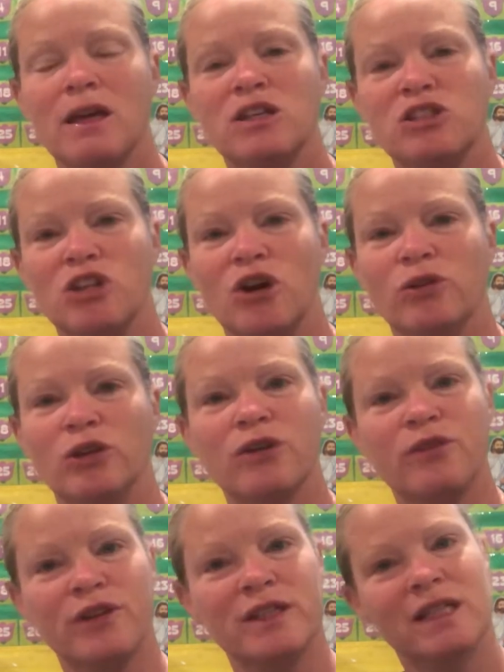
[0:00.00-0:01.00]
So look
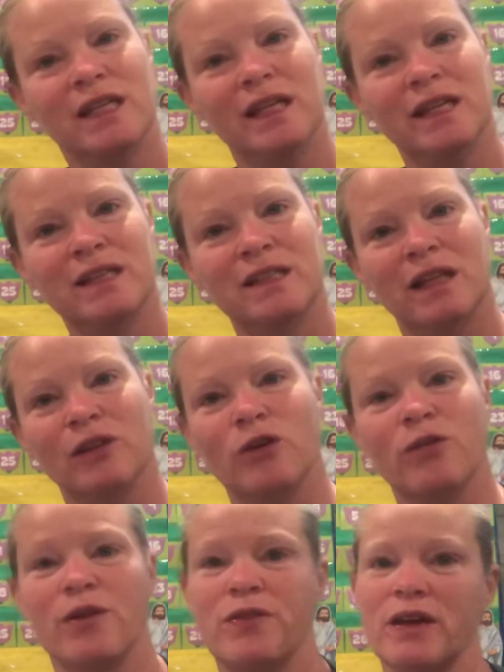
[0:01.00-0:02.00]
for C's and look
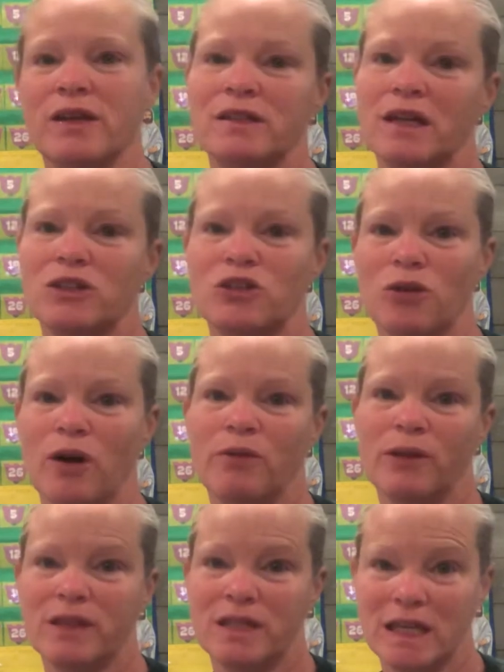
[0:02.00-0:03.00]
for things that start
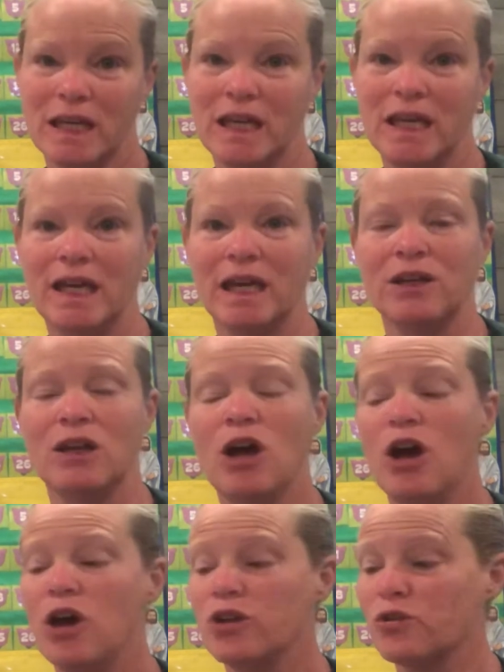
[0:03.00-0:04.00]
with C and
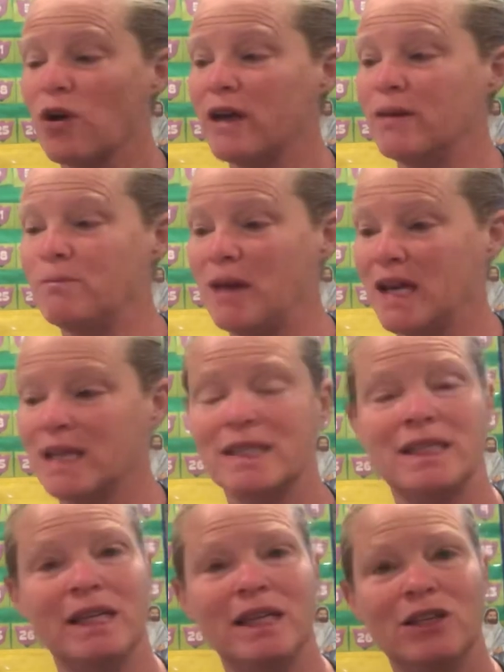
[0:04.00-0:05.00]
try to make
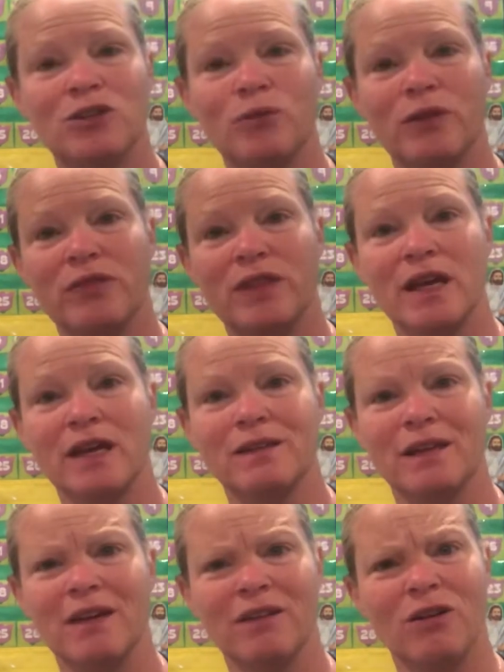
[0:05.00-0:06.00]
C's with things.
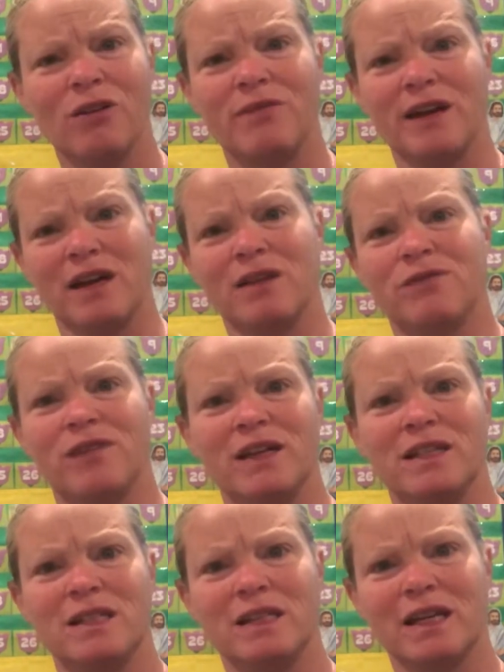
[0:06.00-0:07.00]
I don't know if I could find
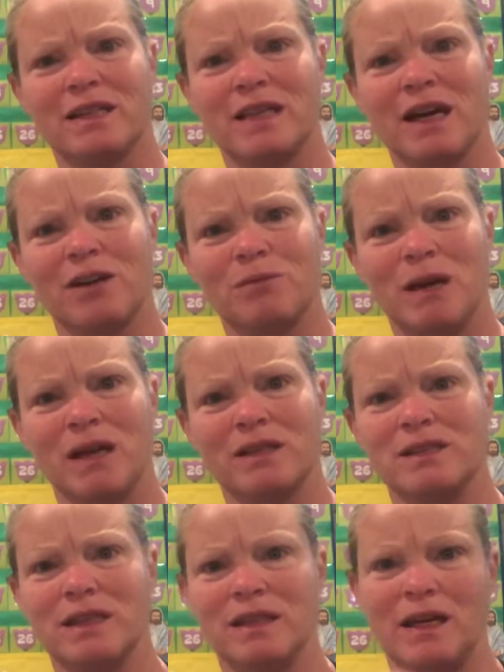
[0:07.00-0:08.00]
sticks that could make a
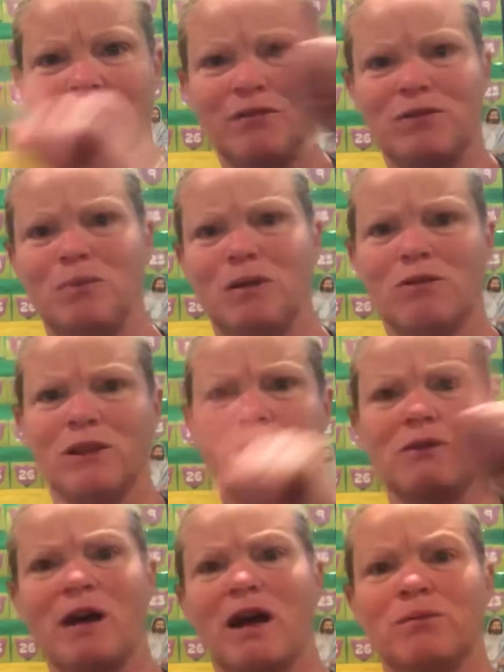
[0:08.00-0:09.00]
C. They'd have to be really
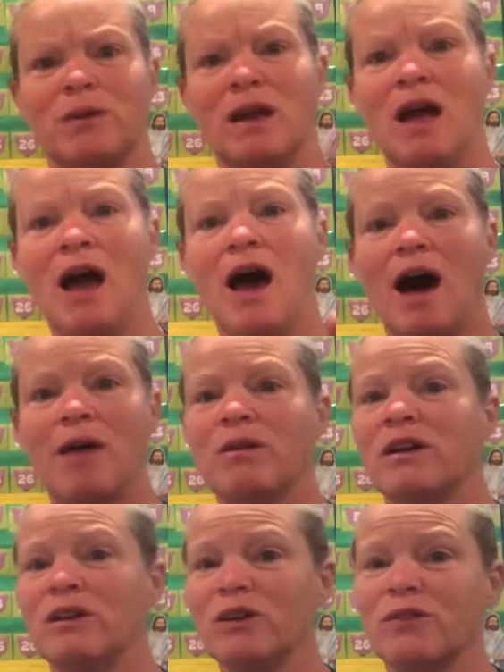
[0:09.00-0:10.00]
round, but I'm going
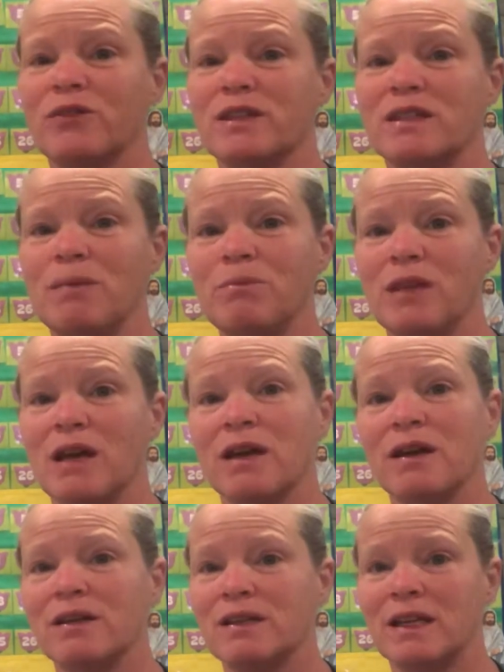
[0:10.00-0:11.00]
to look for
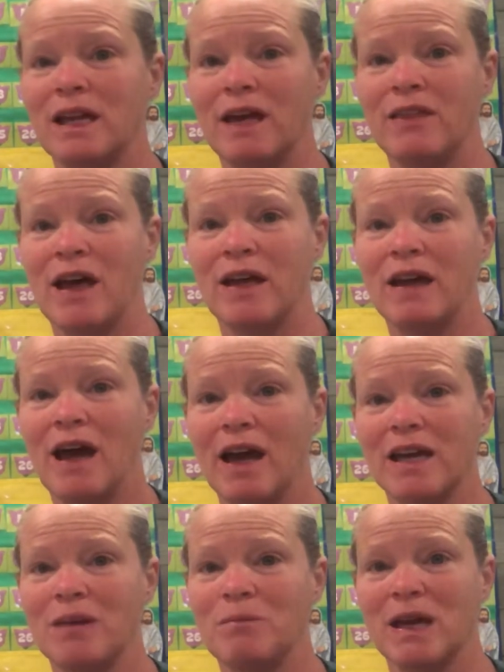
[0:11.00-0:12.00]
something today that I
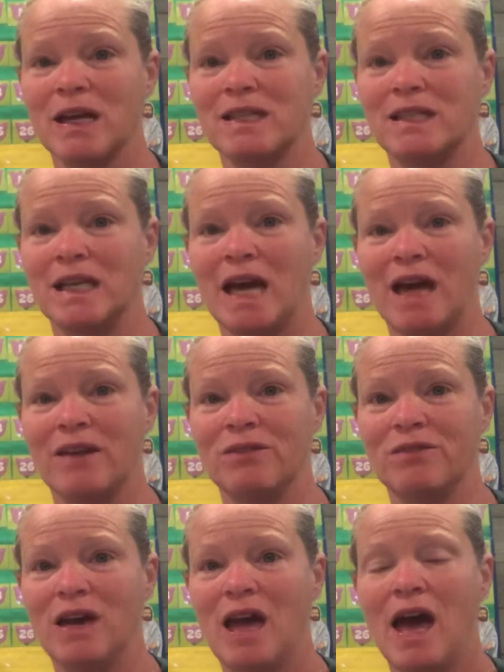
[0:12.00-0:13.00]
can make a C out of,
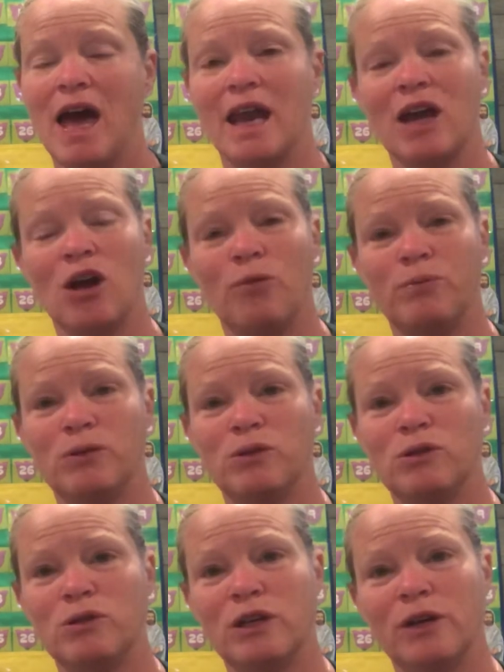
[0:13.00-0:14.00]
and I hope you do
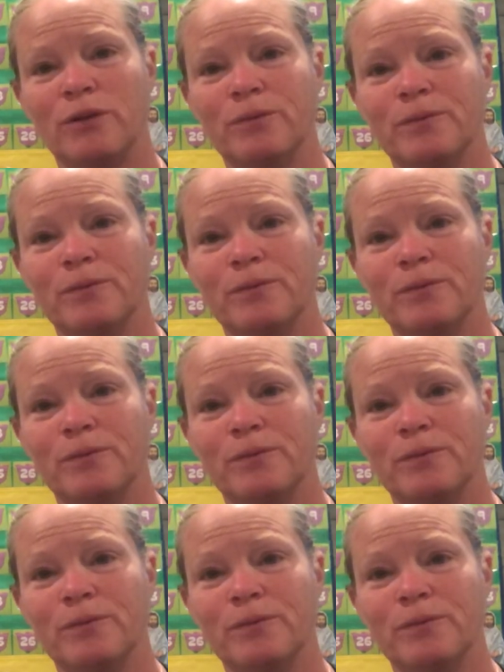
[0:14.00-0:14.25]
too.